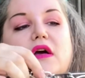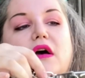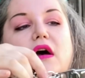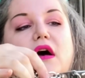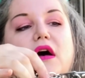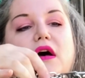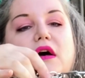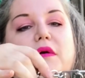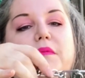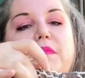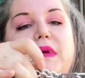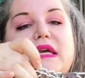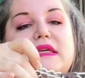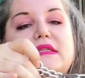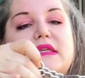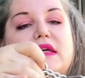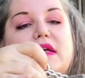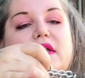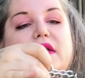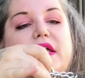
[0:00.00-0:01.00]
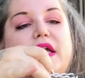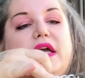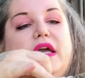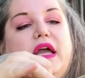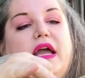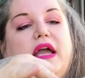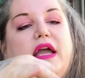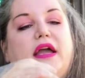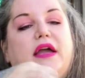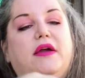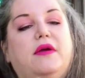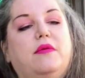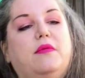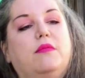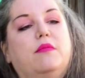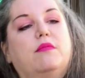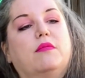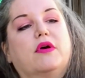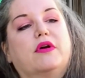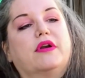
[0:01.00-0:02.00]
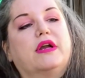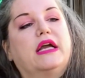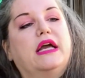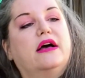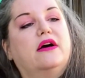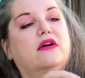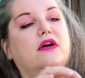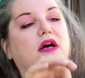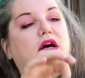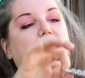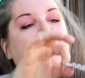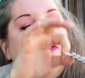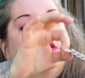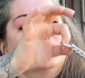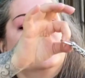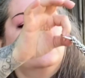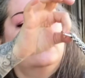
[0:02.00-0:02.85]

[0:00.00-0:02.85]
uh, basically a martingale collar.